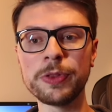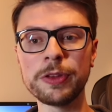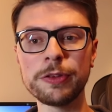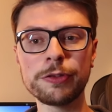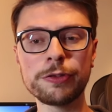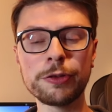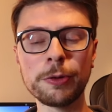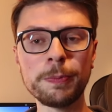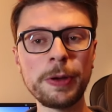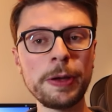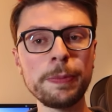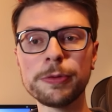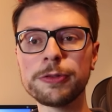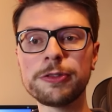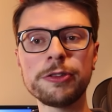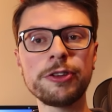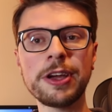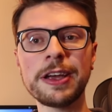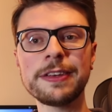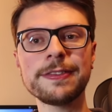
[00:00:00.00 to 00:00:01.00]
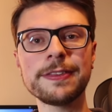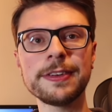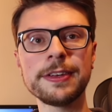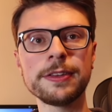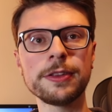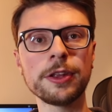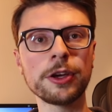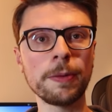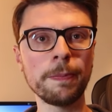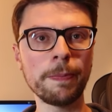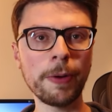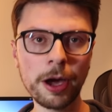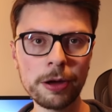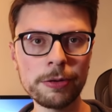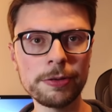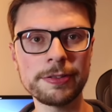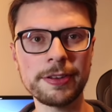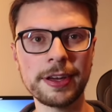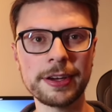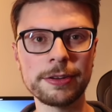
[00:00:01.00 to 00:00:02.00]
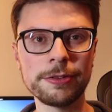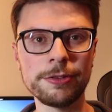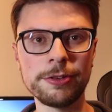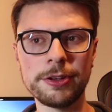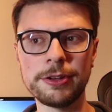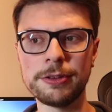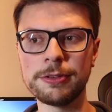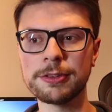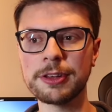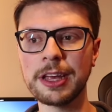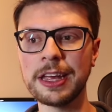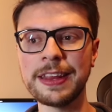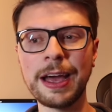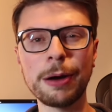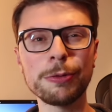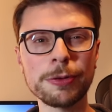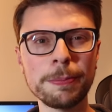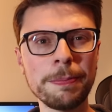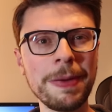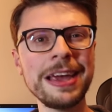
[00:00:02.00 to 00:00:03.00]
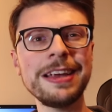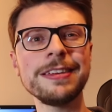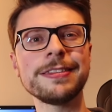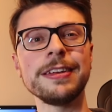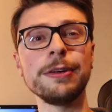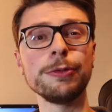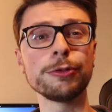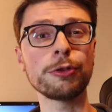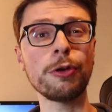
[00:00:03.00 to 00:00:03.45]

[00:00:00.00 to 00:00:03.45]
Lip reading: Some people suggested the components I could use, and that was amazing. It was